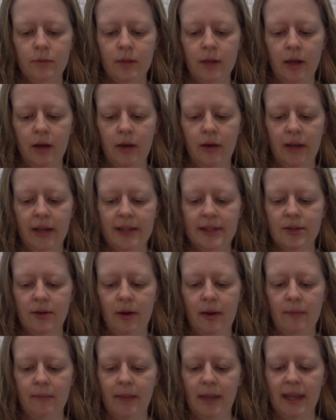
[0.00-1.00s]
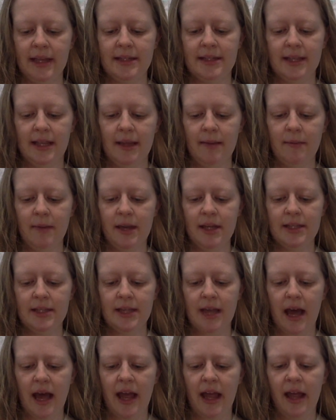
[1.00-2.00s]
All right, so I'm painting my
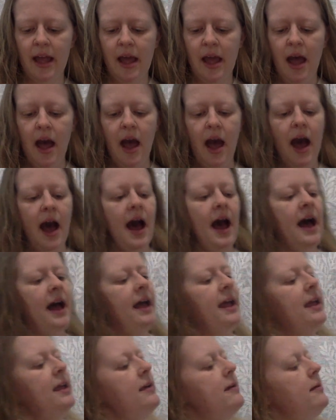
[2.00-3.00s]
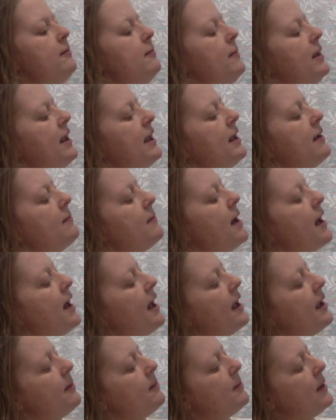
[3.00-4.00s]
sky. I am making
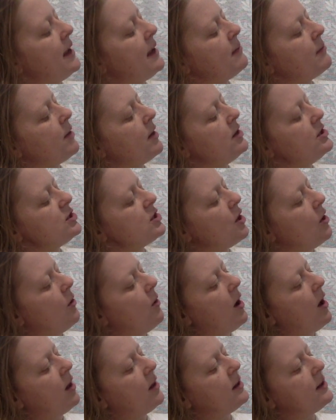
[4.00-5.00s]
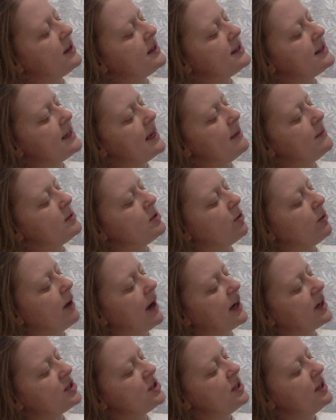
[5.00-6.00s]
my paintbrush go all in the same
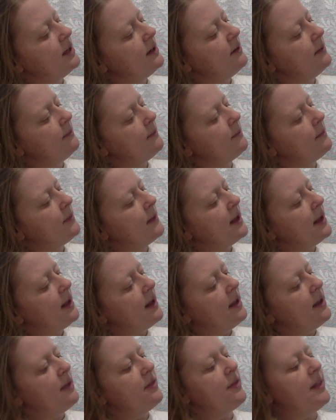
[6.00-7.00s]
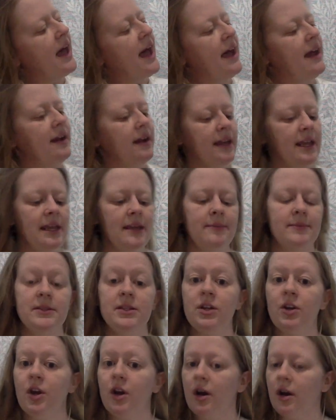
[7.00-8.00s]
direction. That keeps
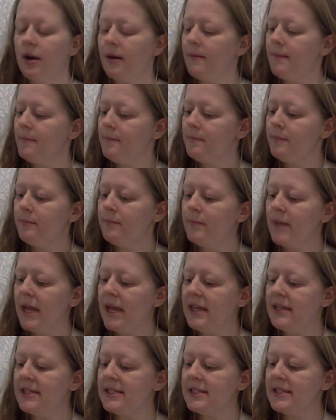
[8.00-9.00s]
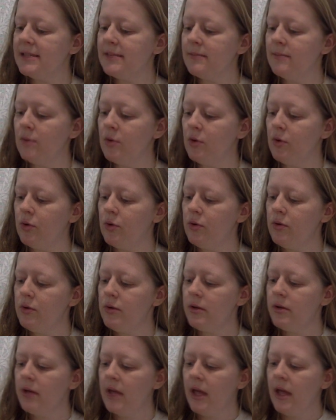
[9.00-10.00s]
your paint smooth,
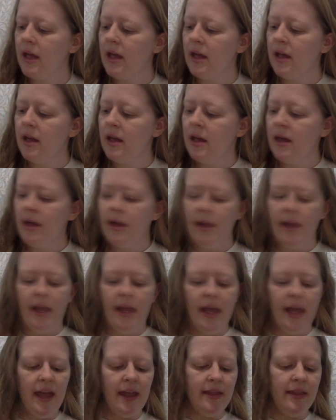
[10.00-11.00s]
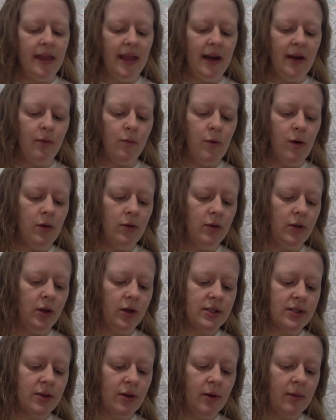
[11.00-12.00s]
and then it won't look
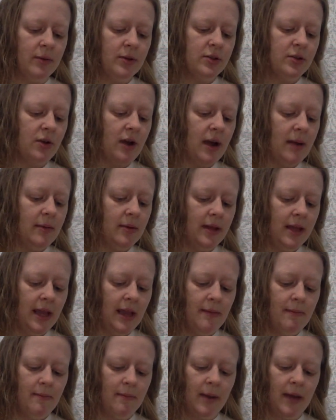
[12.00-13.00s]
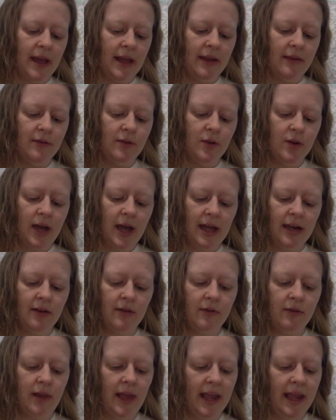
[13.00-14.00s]
scribble scrabbly. But if you kind
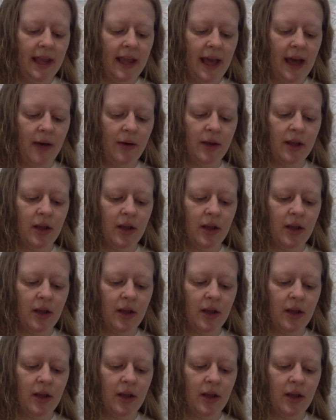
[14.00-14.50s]
of like how it